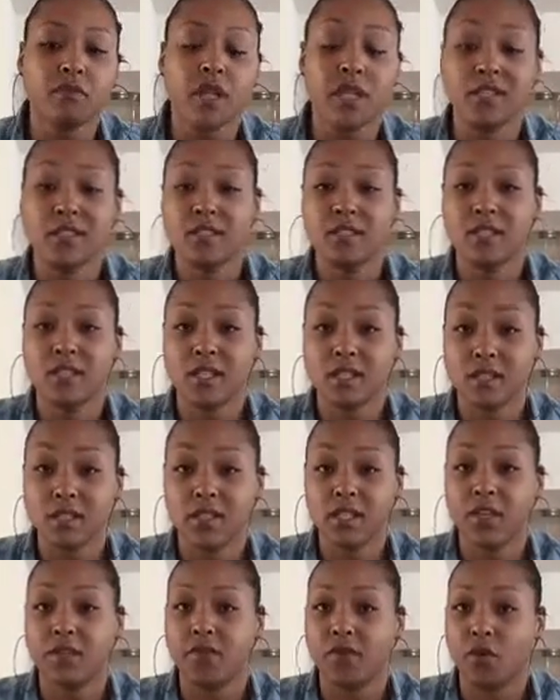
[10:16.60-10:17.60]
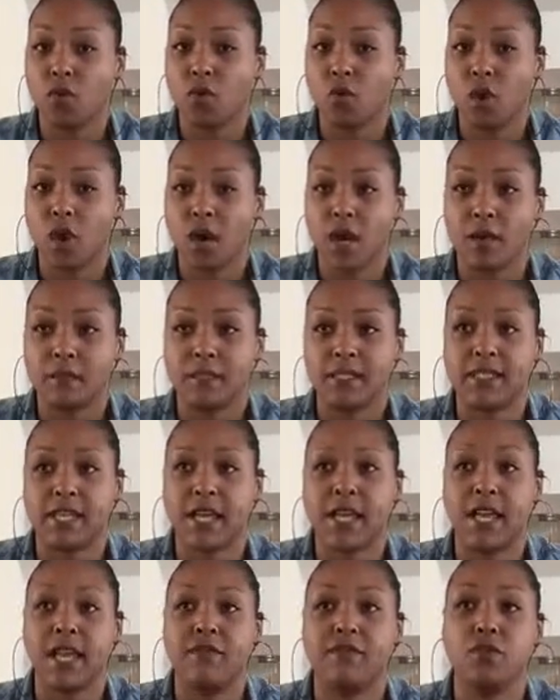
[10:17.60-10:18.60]
sensitive or
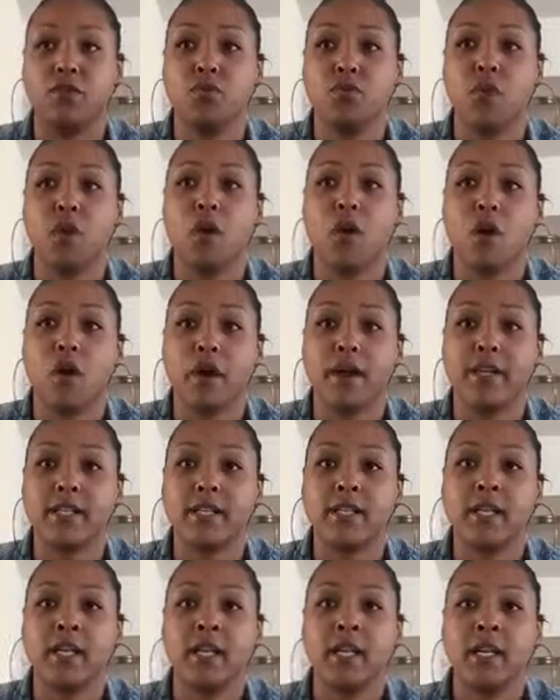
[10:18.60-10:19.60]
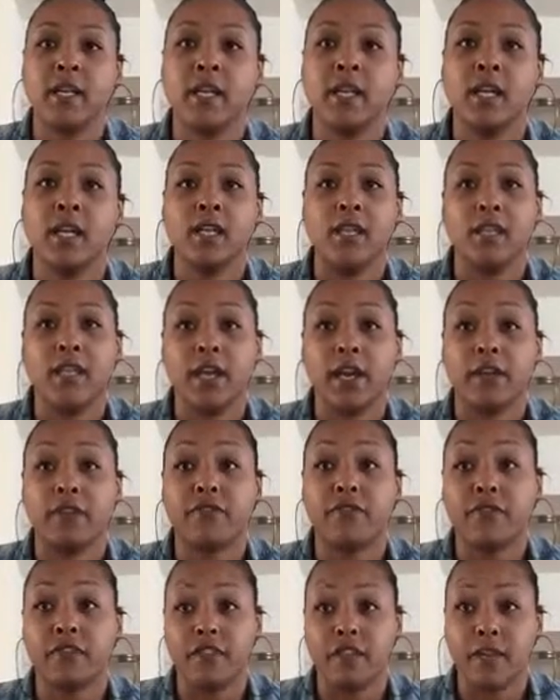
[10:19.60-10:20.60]
upset if you aren't there
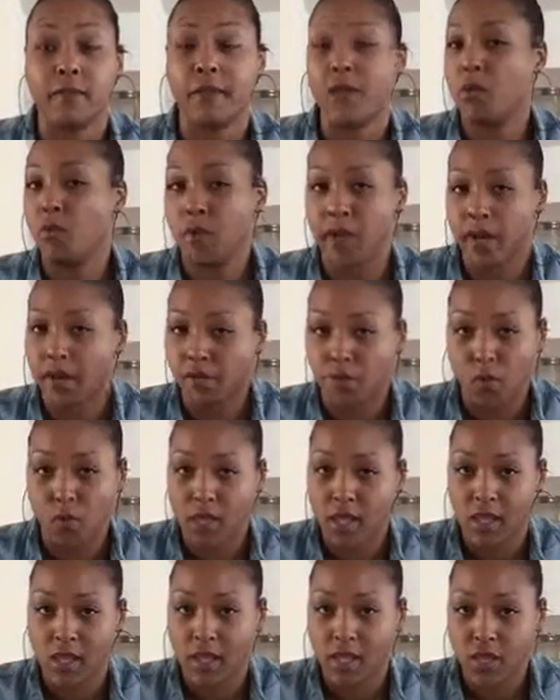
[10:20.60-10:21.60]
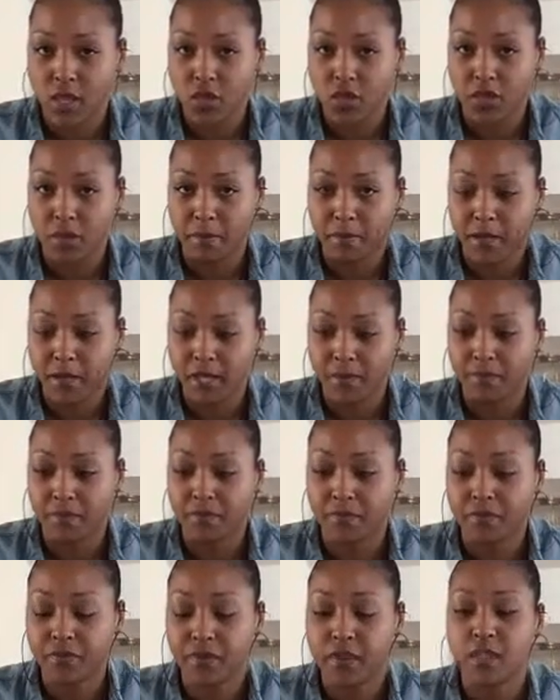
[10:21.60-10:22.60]
for them in whatever way they need you to be.
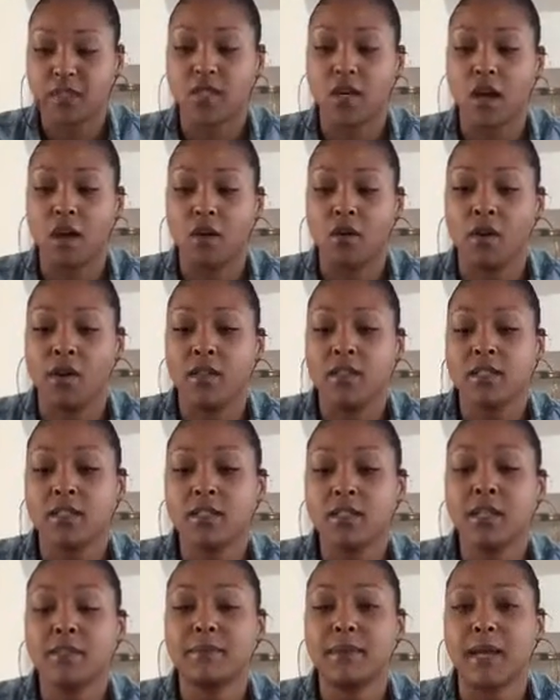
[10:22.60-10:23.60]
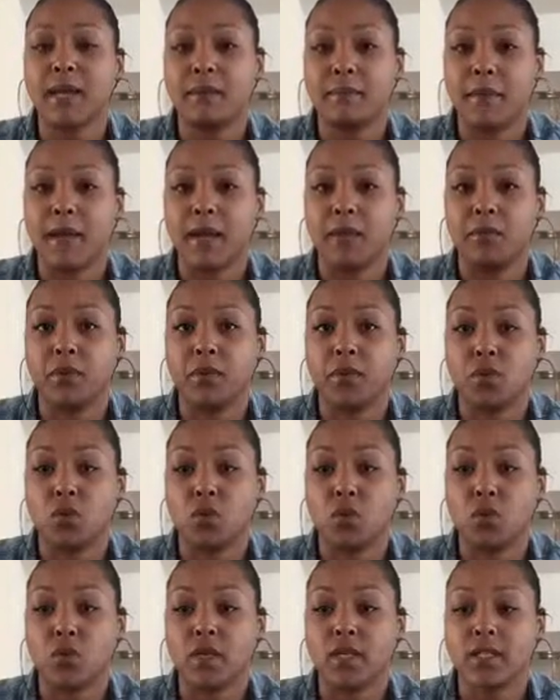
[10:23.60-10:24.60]
So just keep that in mind with the
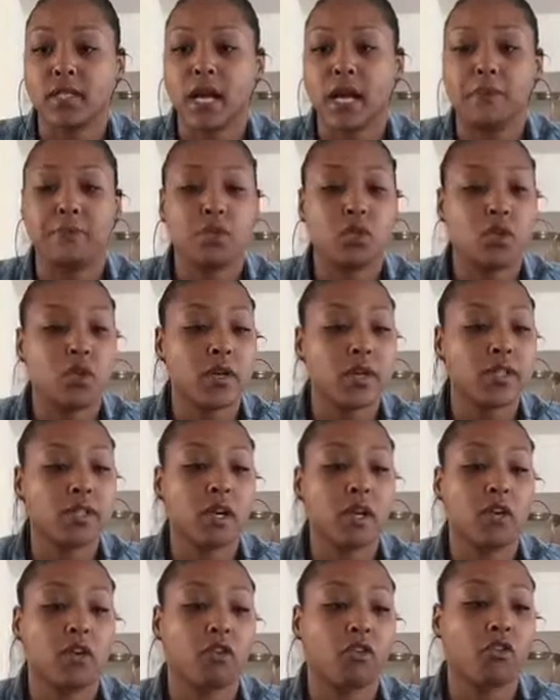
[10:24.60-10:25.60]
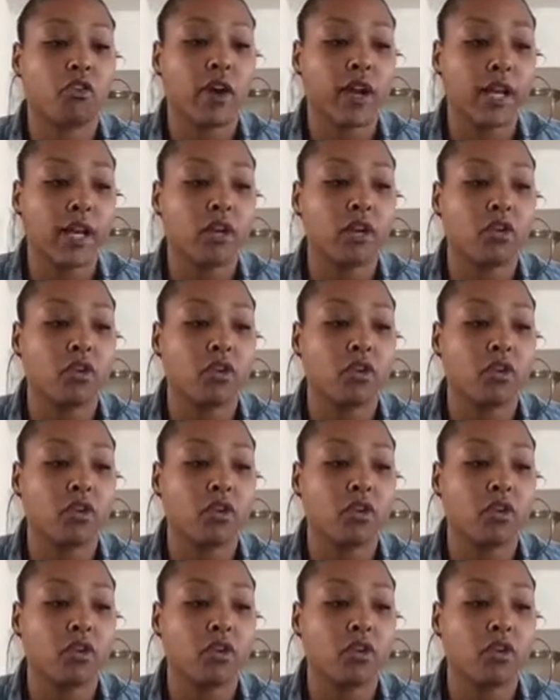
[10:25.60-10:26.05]
Taurus. Taurus, great